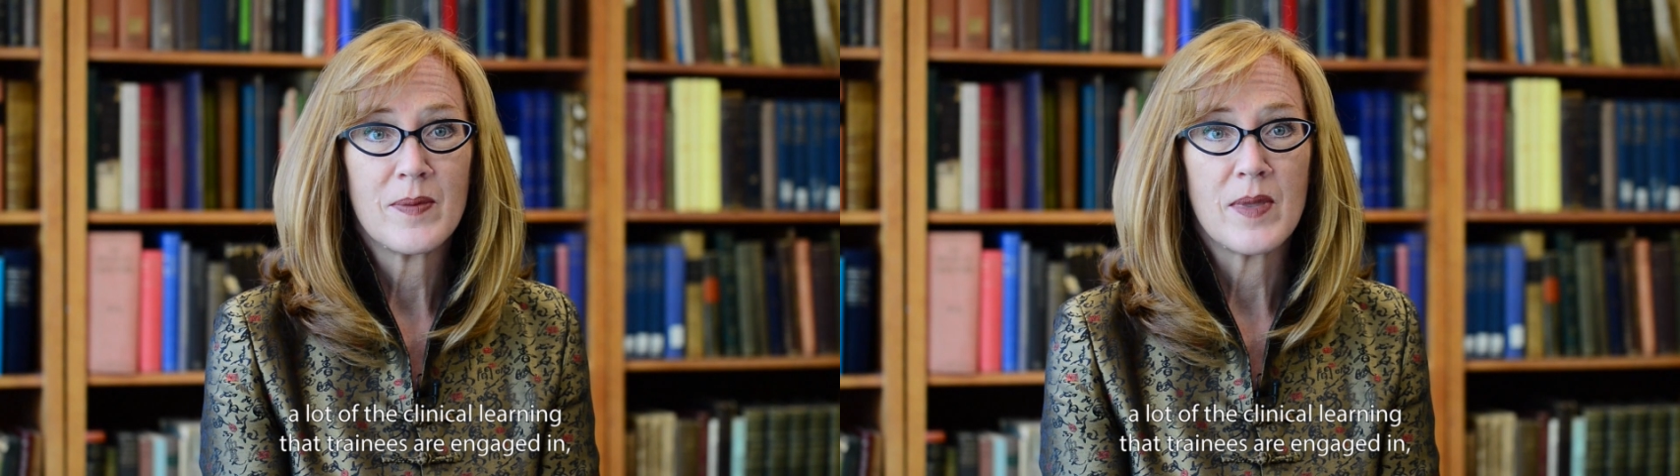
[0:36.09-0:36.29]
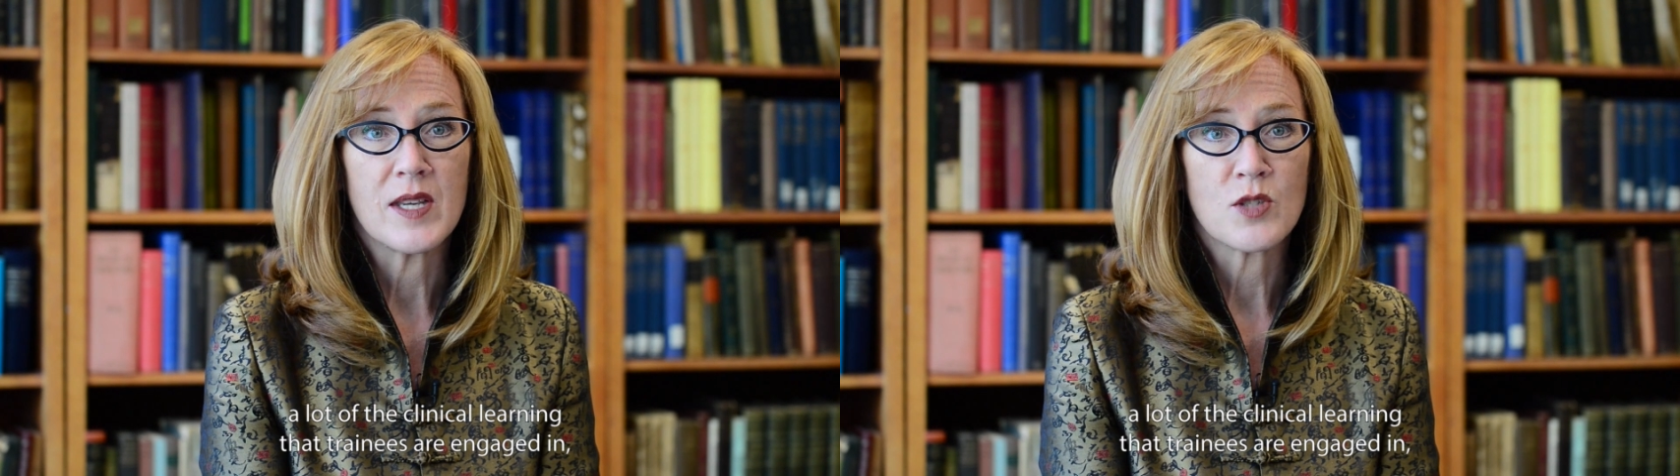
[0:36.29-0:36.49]

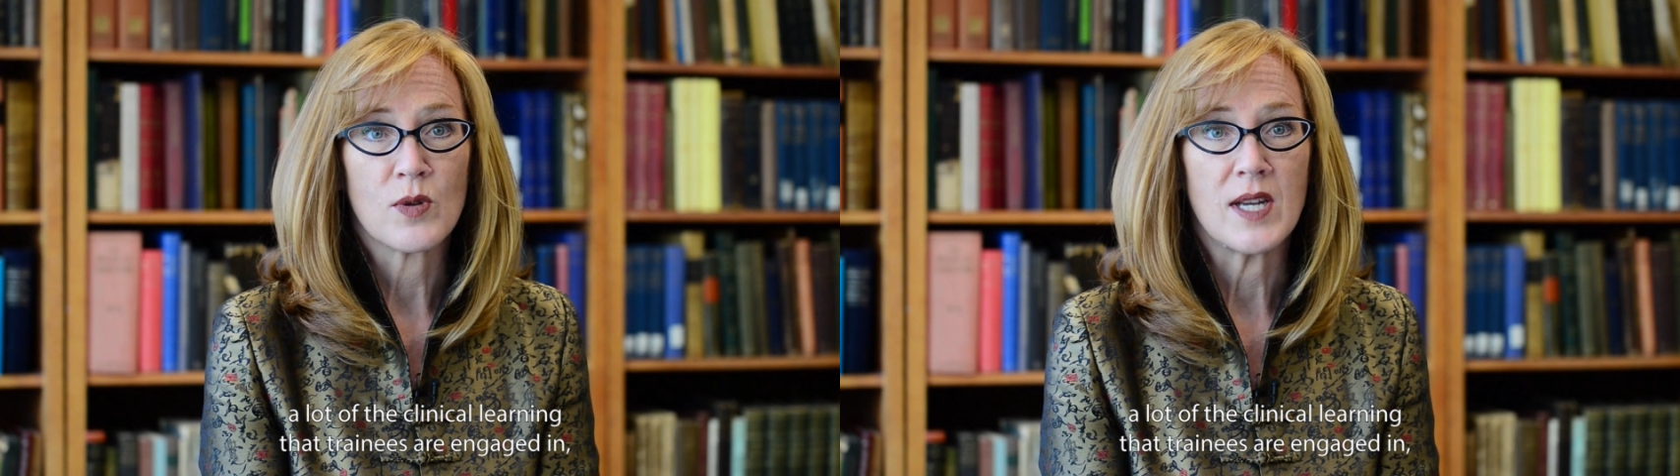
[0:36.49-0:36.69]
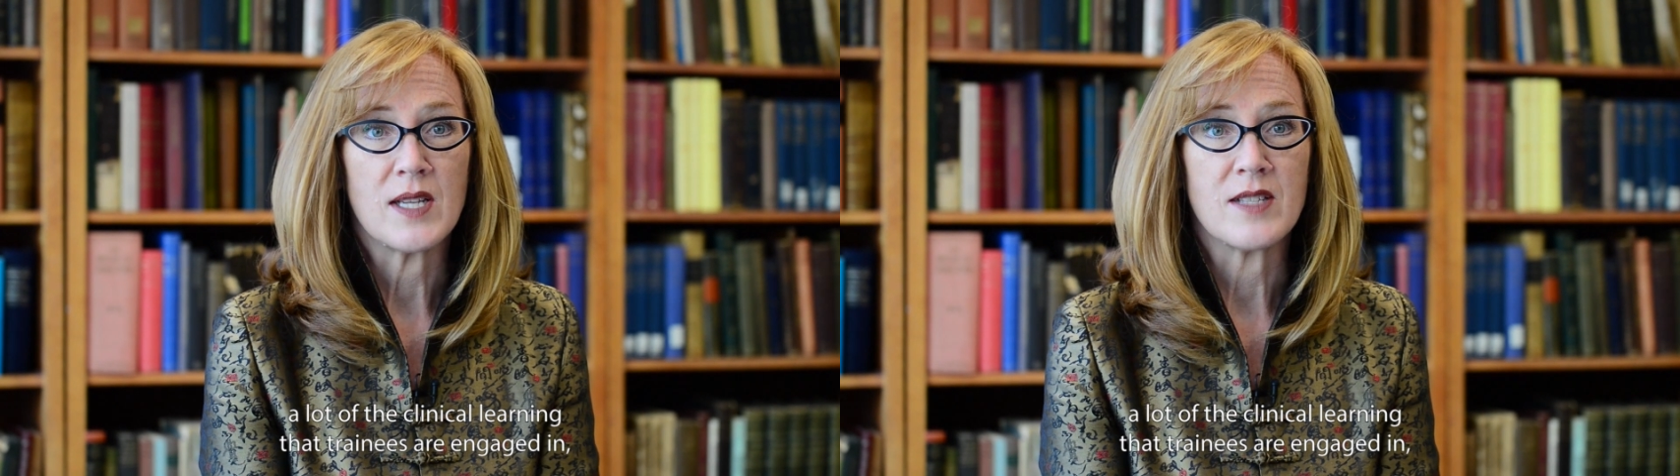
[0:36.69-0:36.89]
that
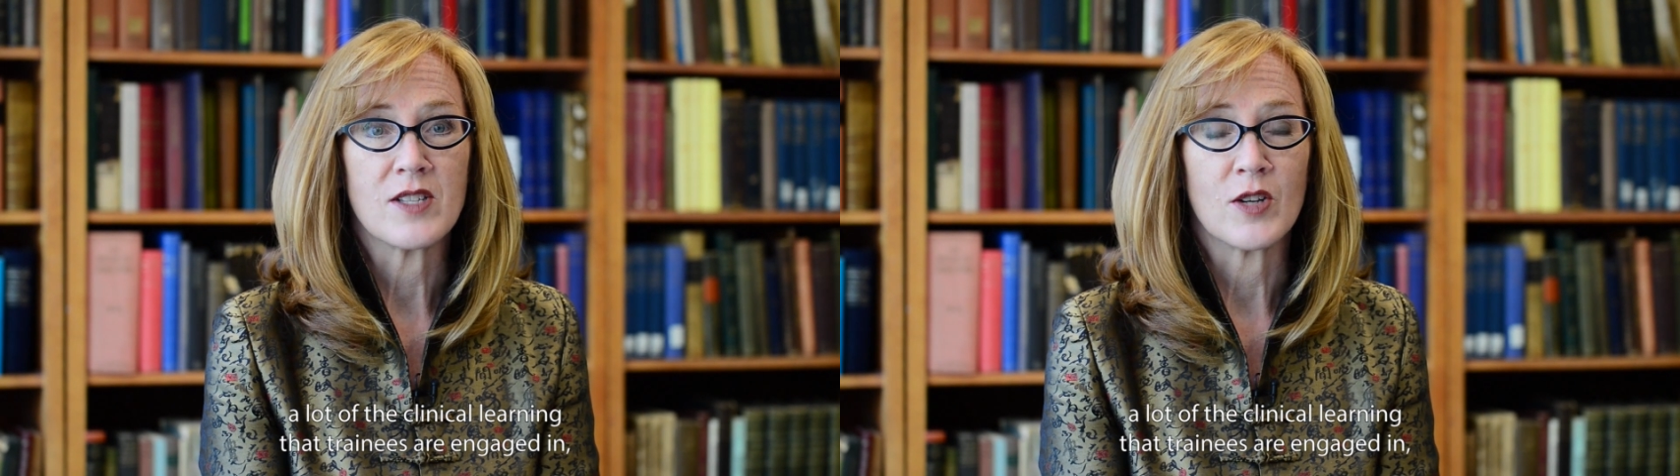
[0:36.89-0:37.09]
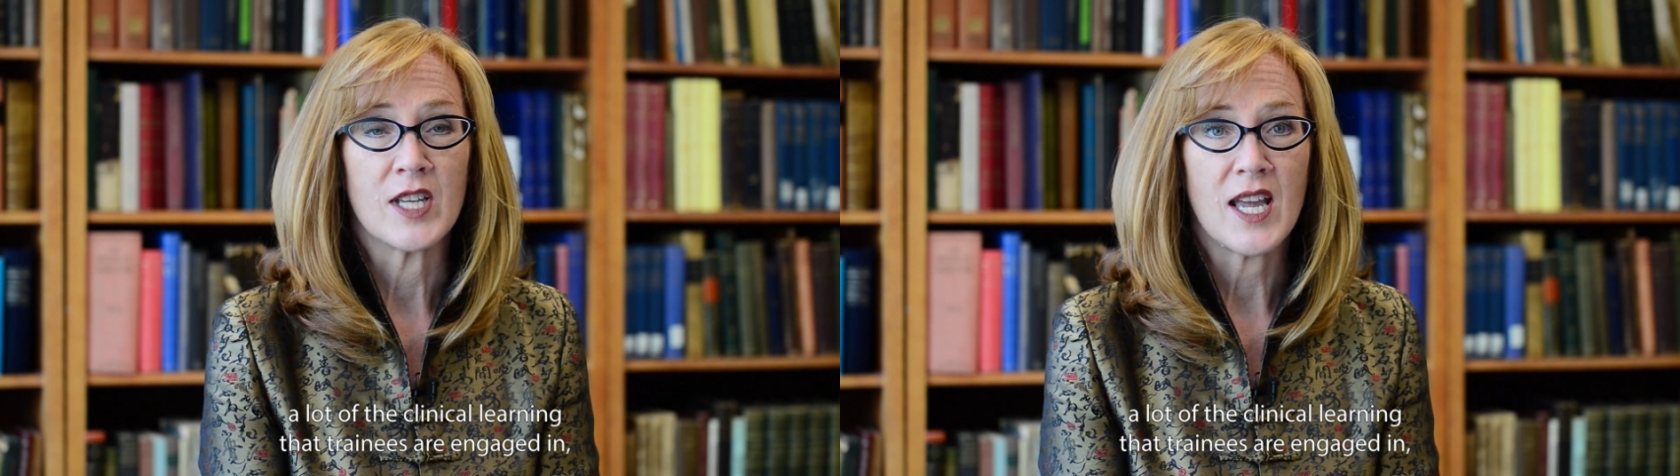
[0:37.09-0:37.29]
trainees
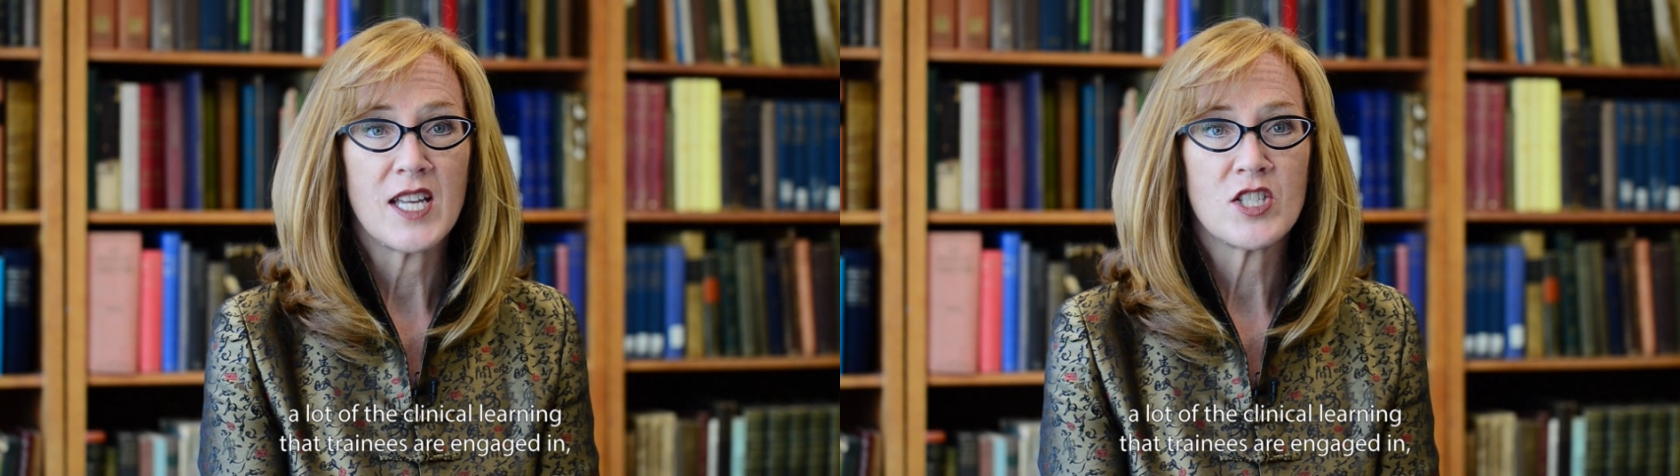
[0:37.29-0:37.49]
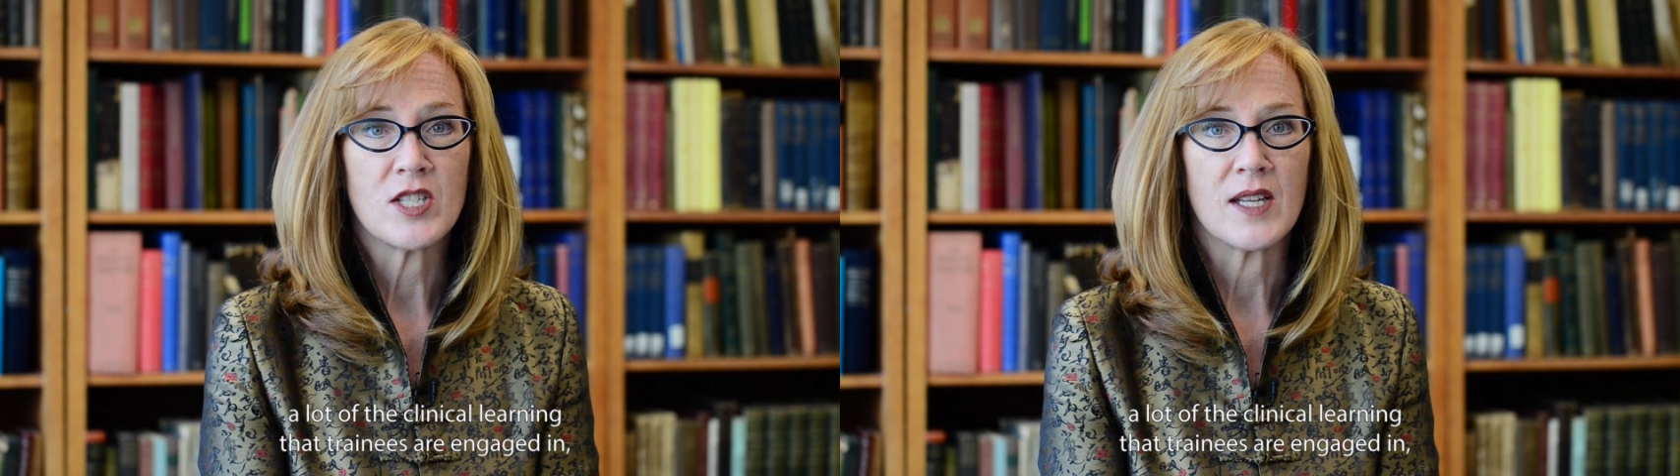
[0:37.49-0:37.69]
are
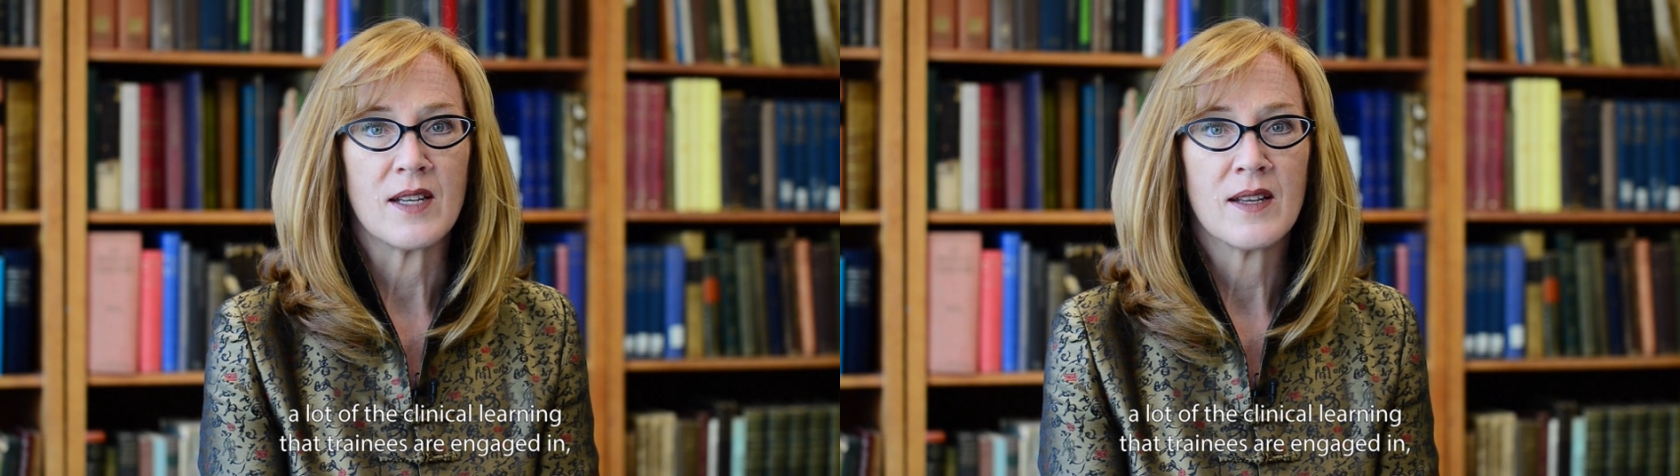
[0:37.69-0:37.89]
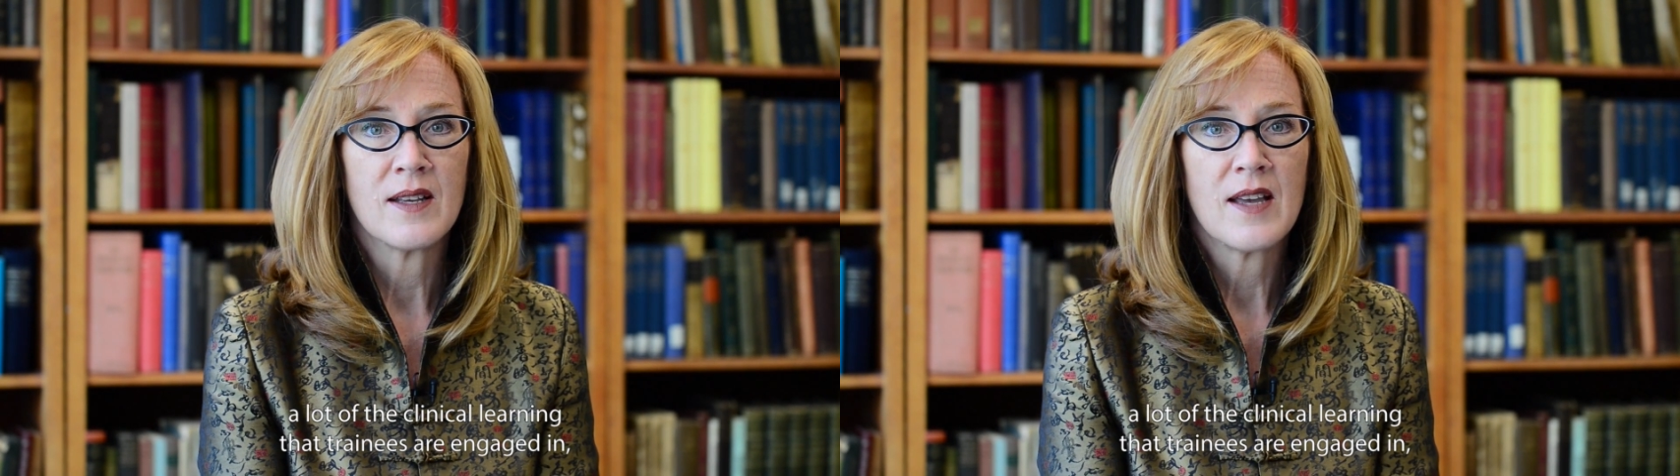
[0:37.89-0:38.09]
engaged in